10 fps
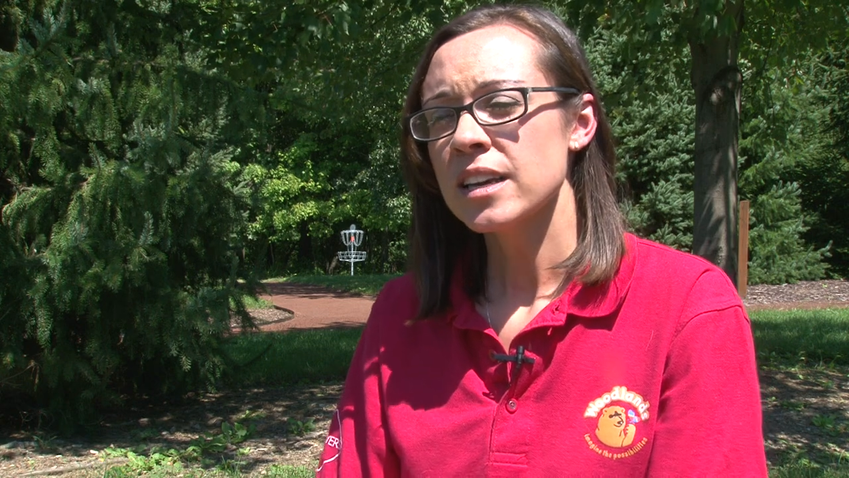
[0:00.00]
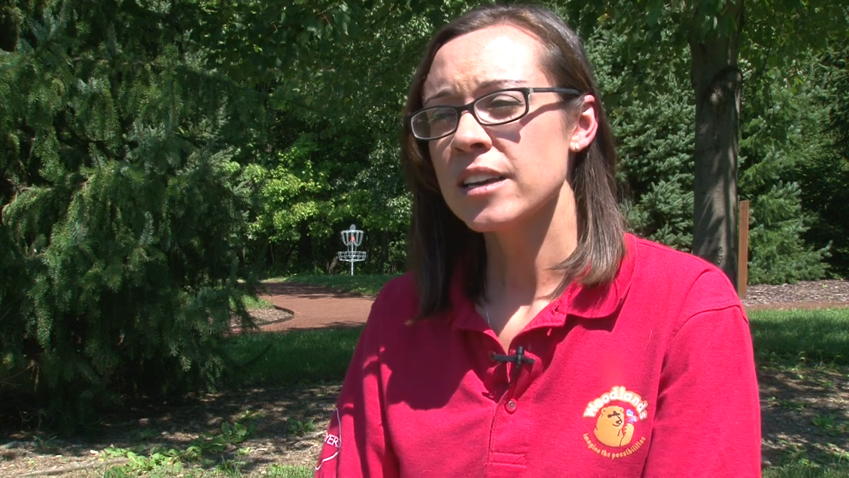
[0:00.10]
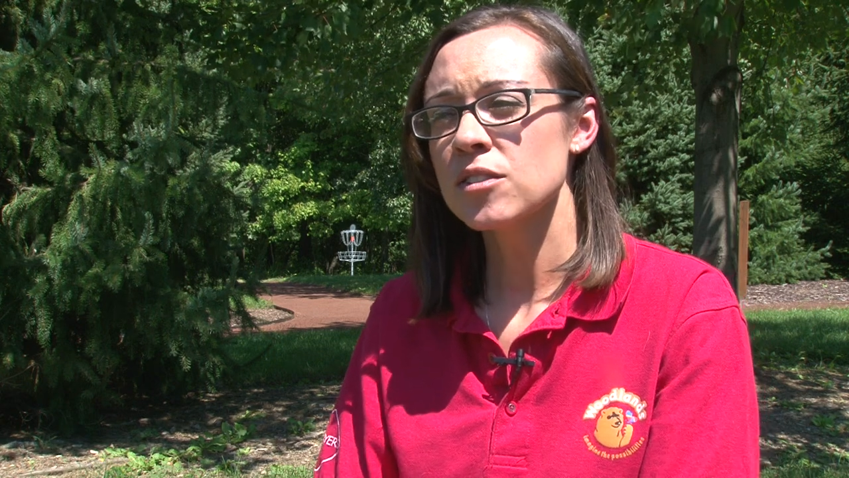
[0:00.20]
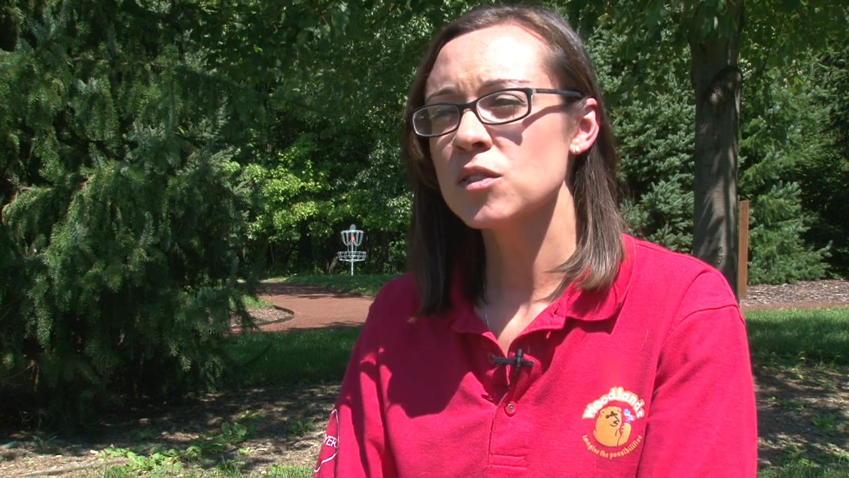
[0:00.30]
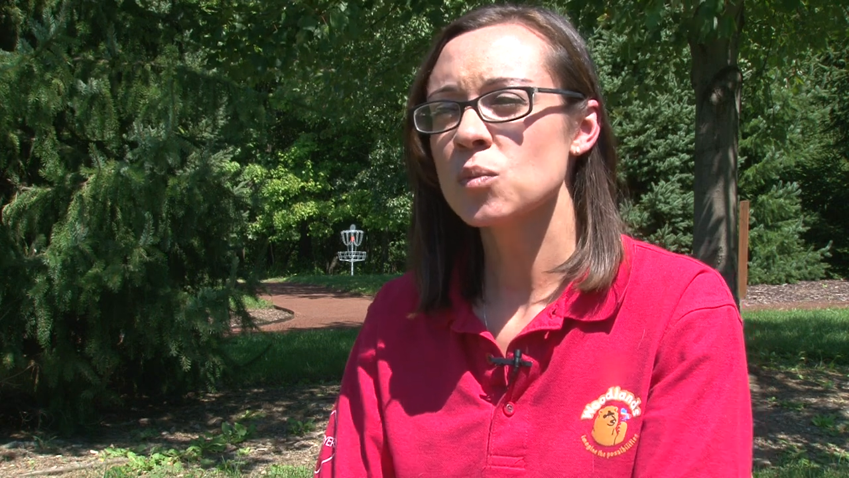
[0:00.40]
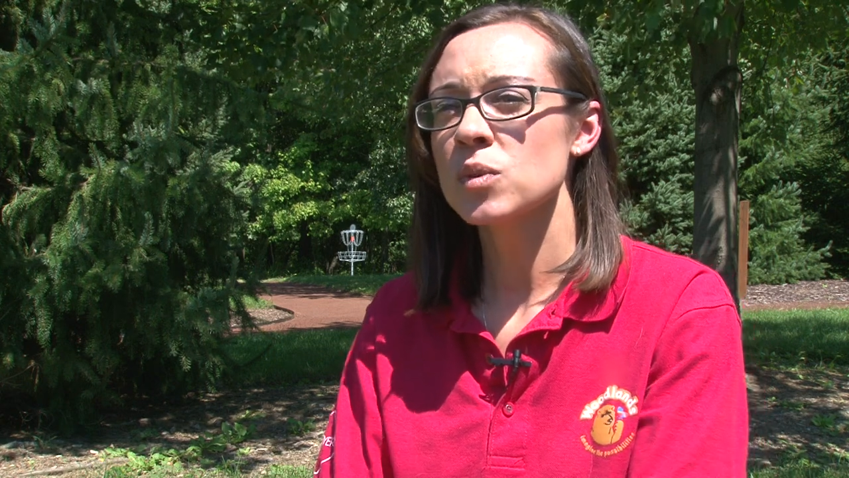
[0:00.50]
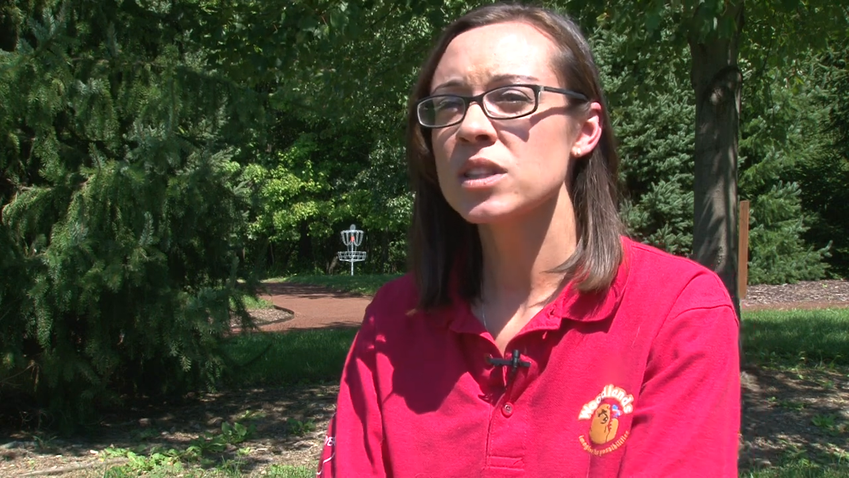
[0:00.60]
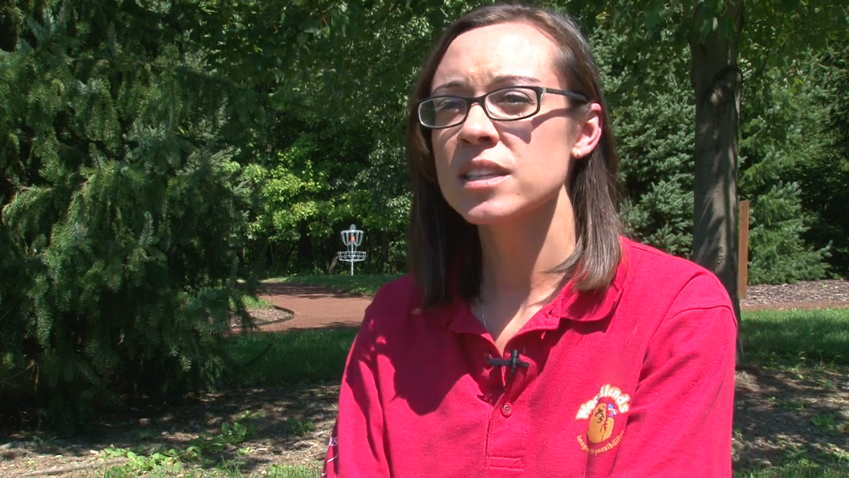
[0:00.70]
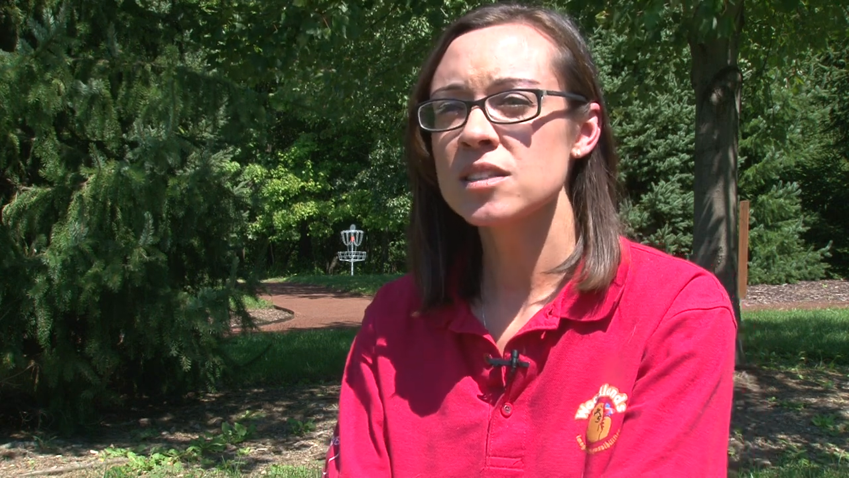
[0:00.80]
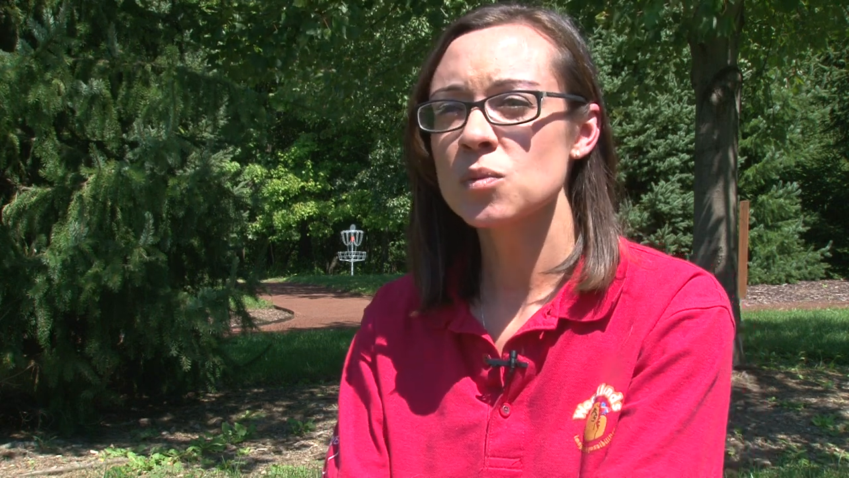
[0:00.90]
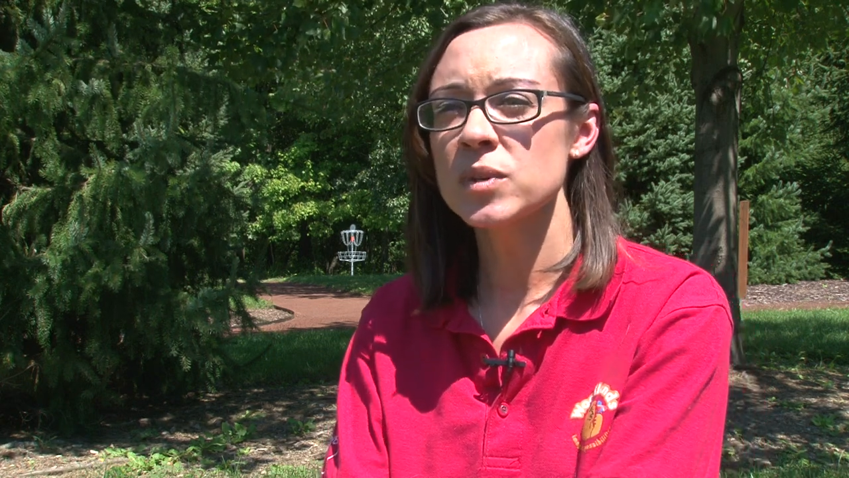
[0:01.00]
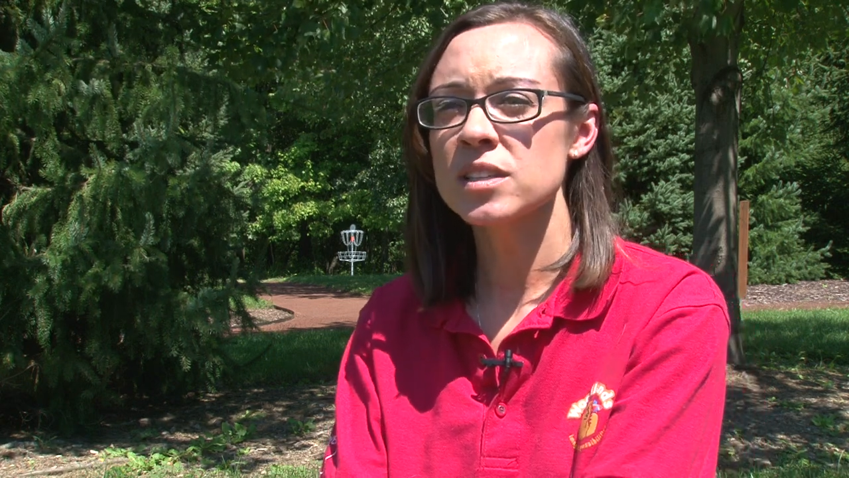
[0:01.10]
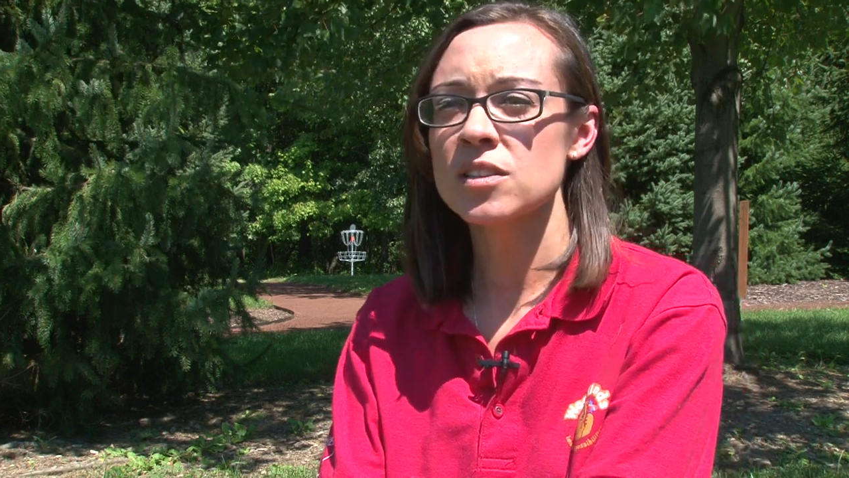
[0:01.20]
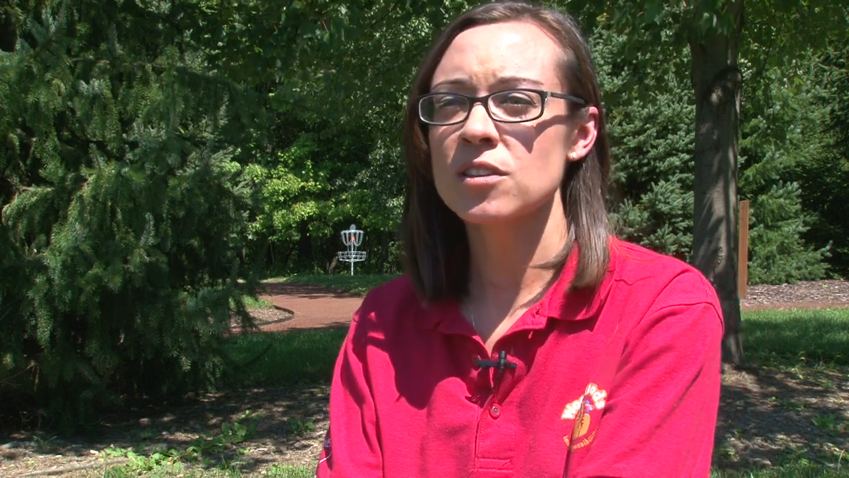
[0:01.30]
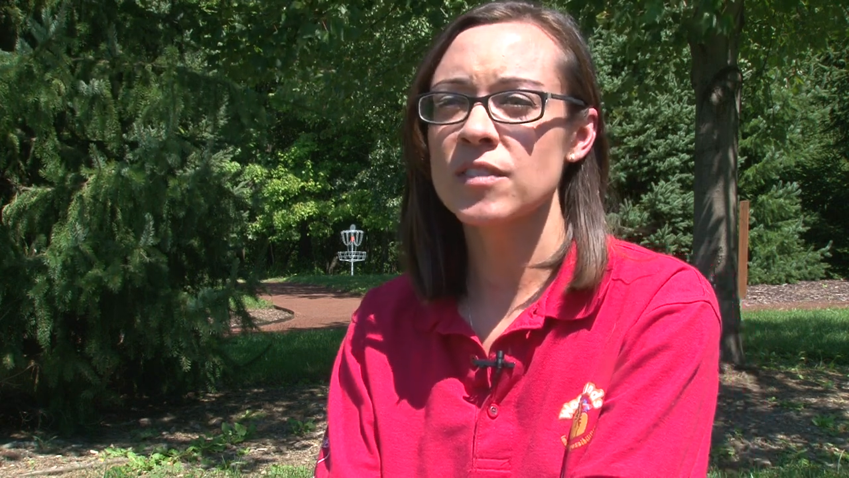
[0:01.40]
Here at the Woodlands, we
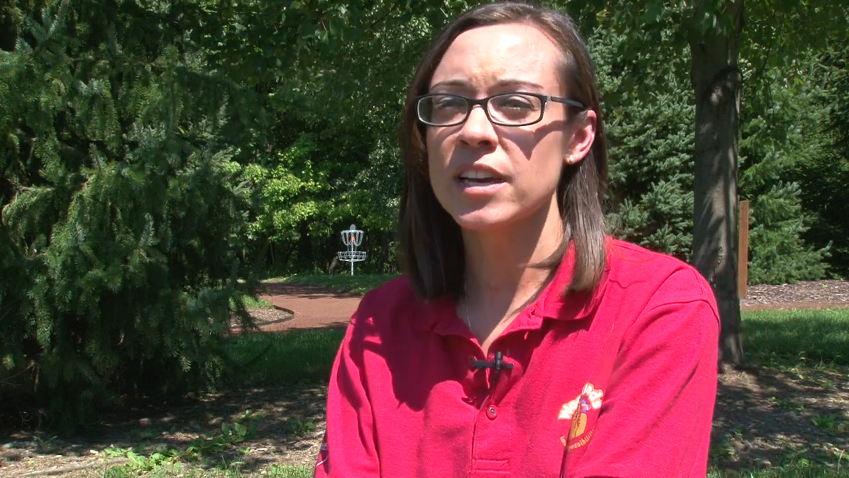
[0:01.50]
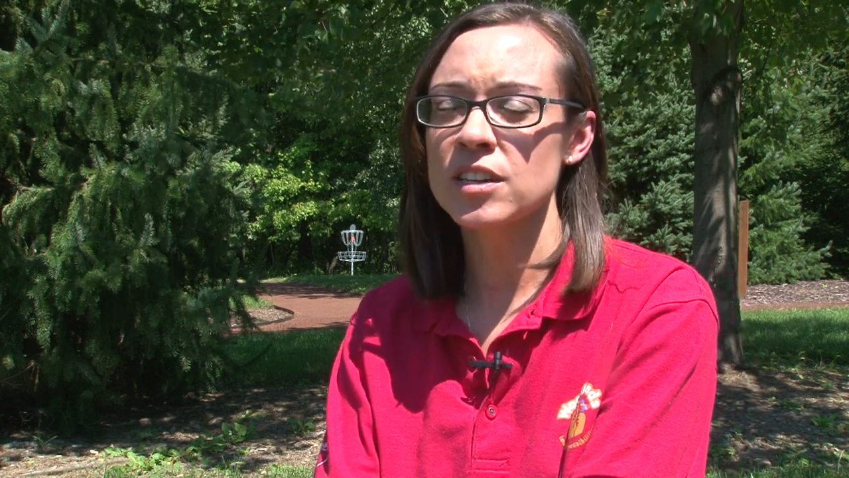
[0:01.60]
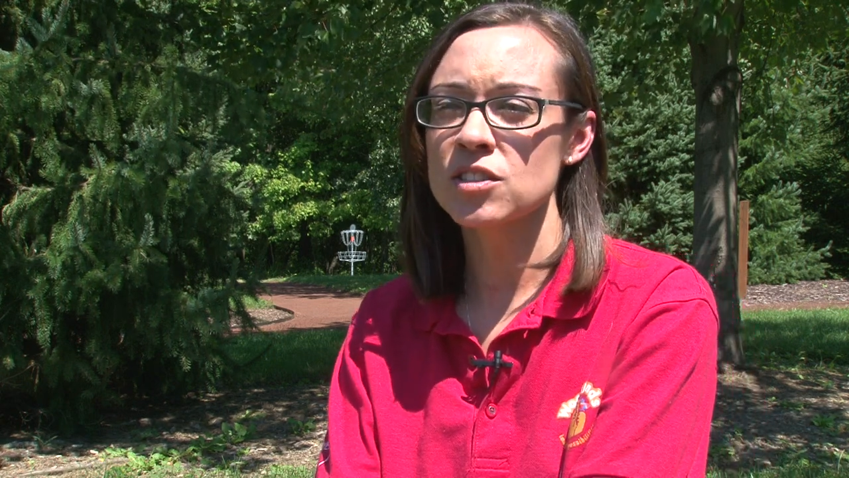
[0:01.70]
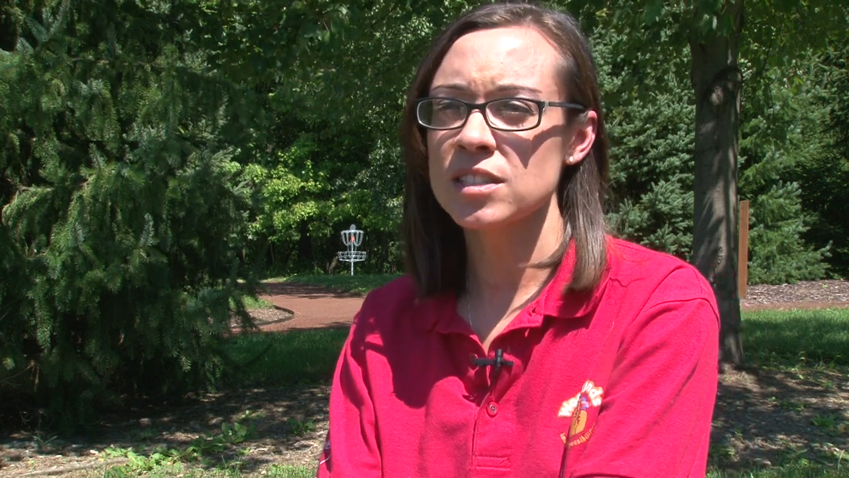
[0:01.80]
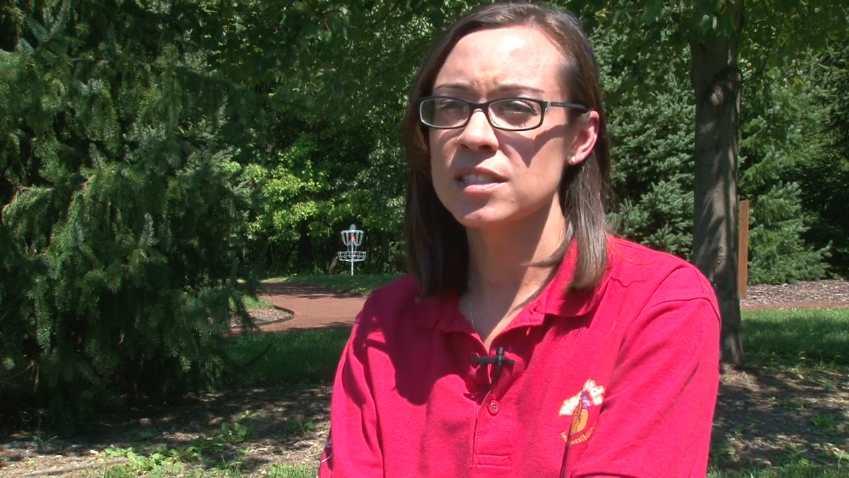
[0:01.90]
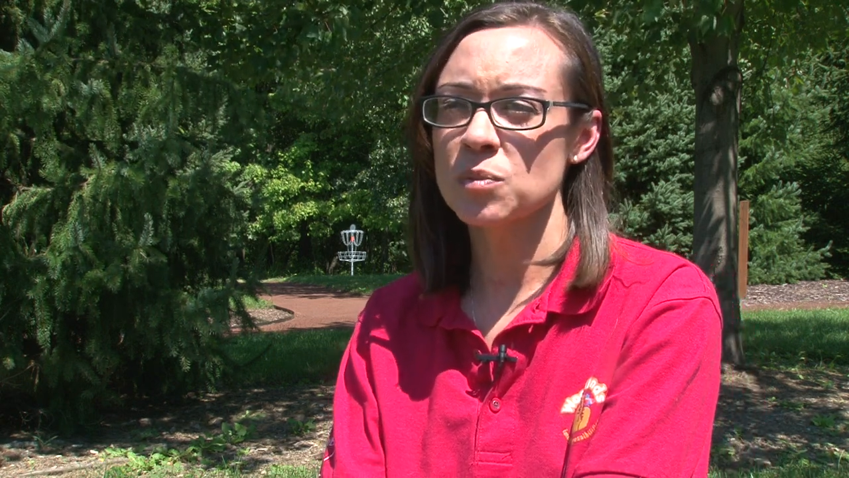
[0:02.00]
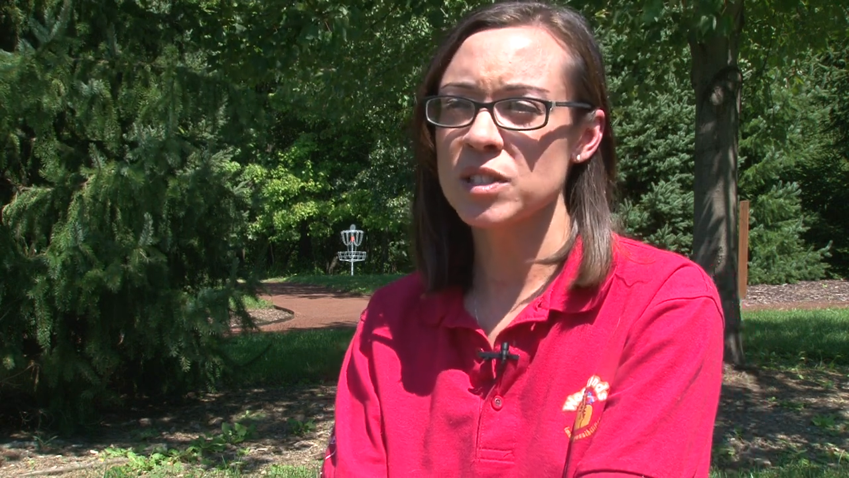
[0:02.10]
serve ages.